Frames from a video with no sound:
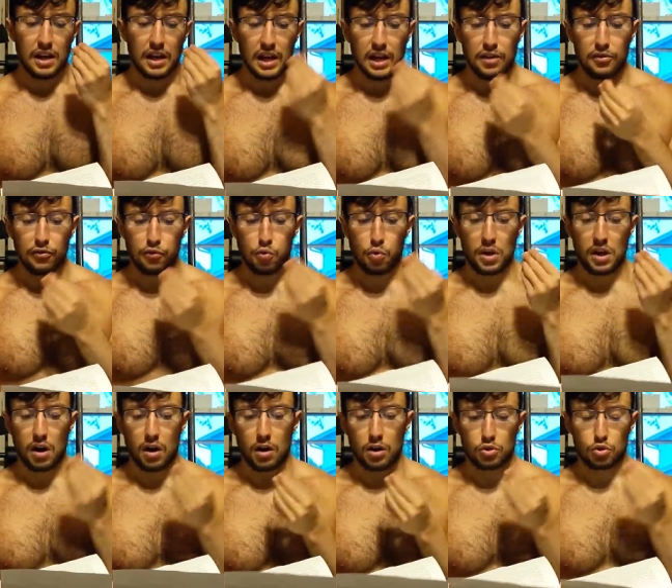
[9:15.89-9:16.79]
if
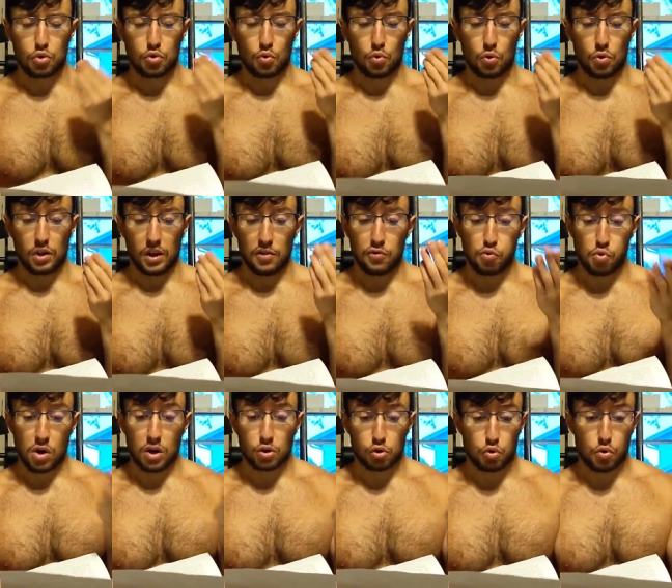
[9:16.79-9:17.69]
we are
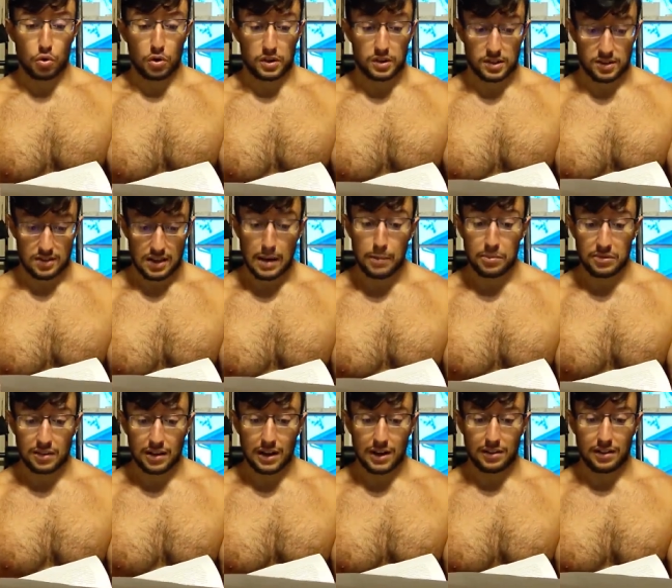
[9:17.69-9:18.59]
to
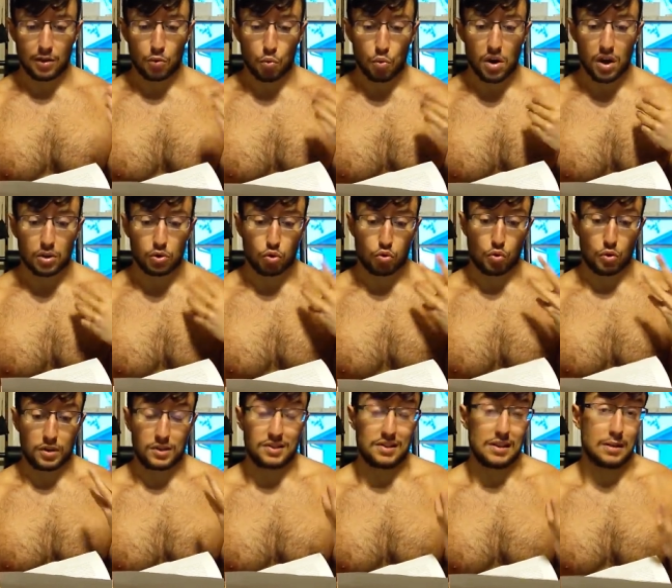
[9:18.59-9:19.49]
accept that, and we are
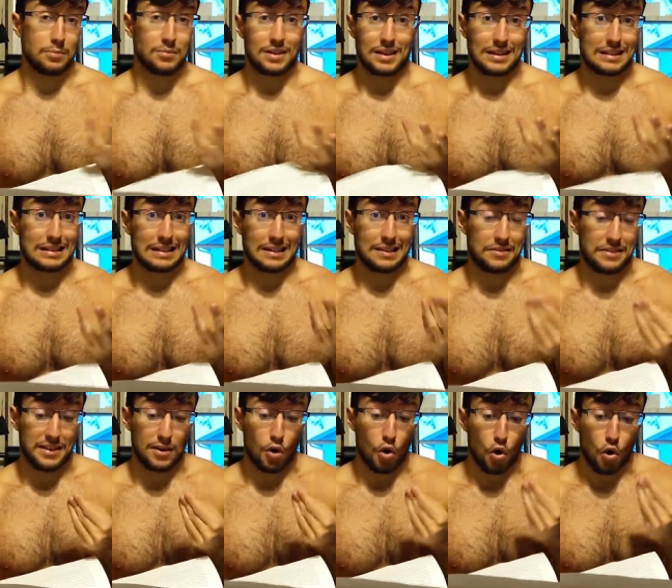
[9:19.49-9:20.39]
to accept that
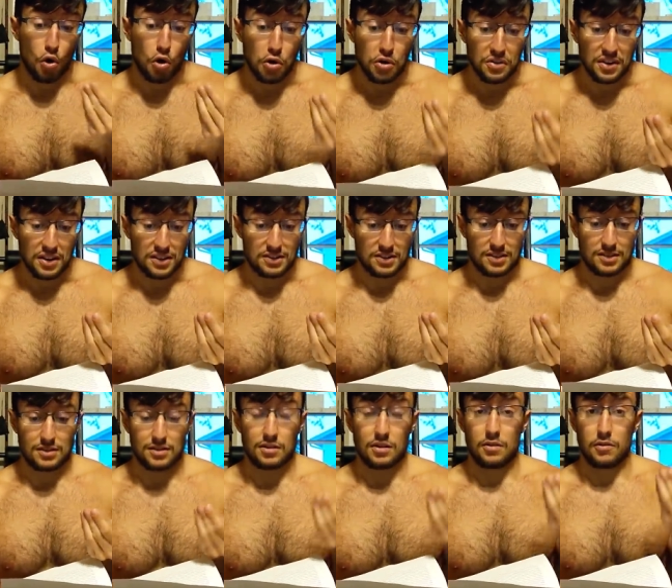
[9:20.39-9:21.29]
the
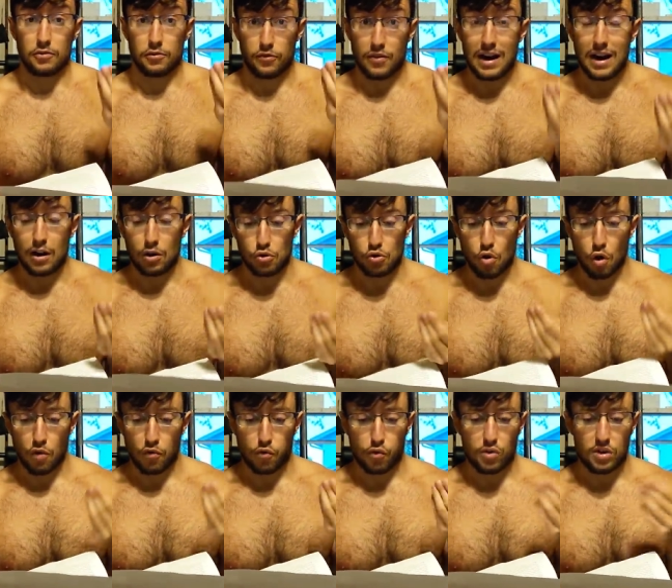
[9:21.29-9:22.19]
earnest
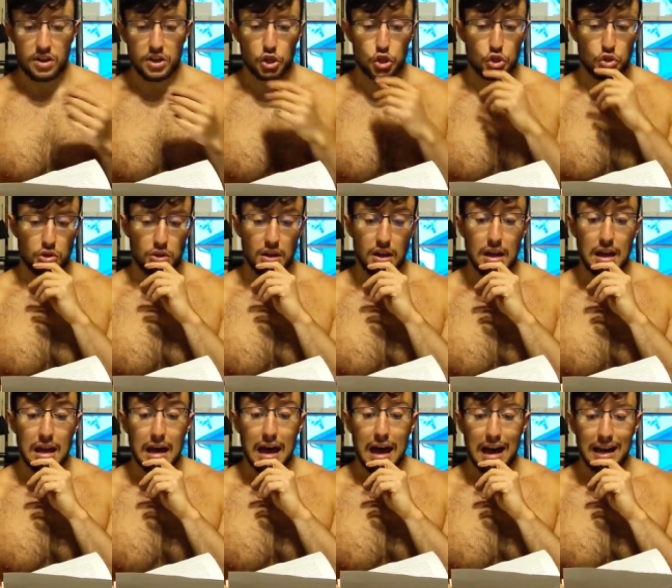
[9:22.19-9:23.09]
value of religion
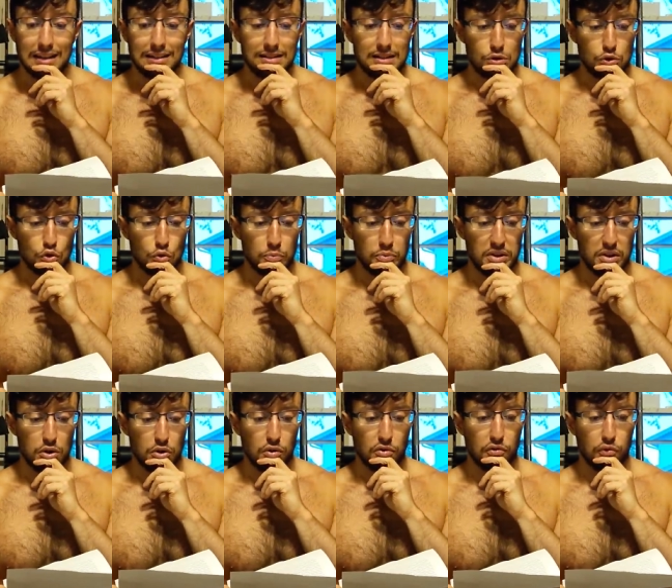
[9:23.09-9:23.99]
had
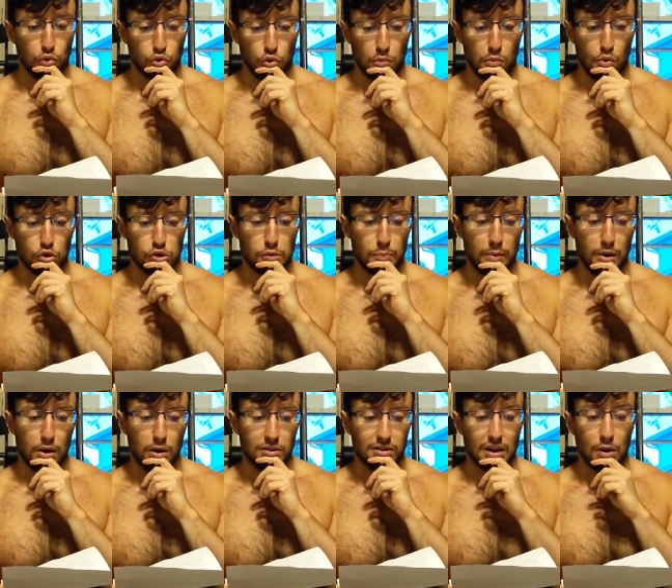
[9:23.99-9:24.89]
disappeared for the most
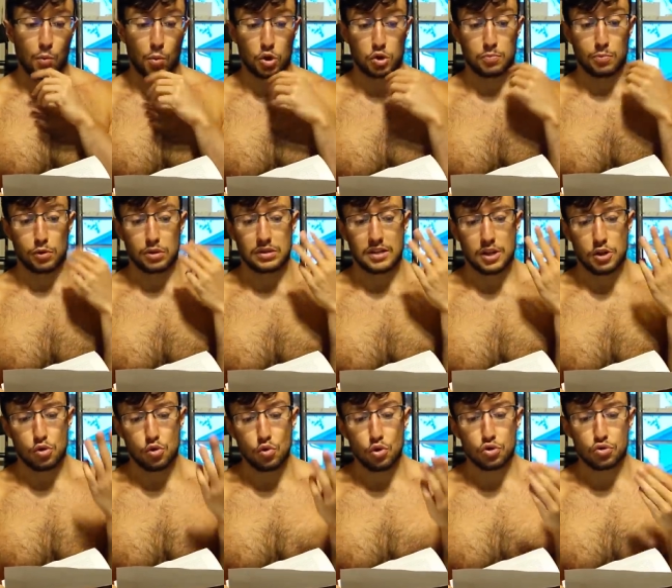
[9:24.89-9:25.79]
part and was
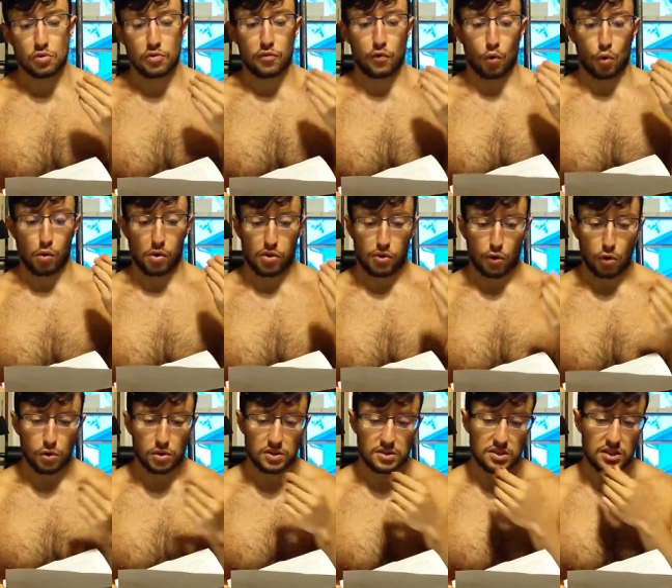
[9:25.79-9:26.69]
mostly used for
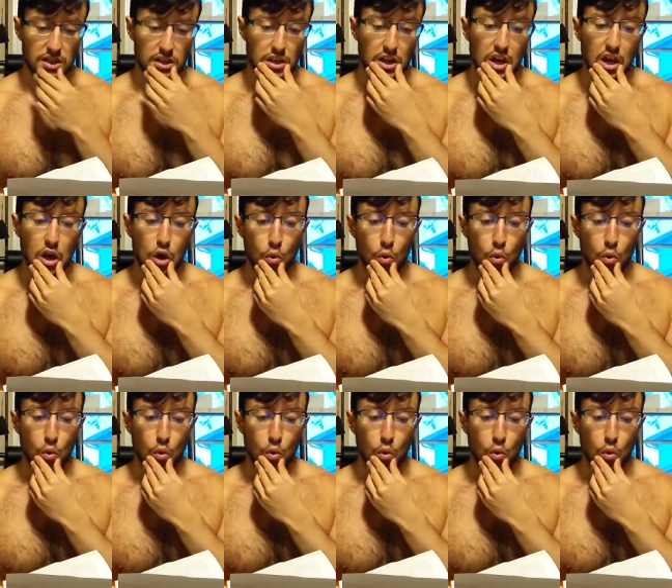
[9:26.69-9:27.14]
authority,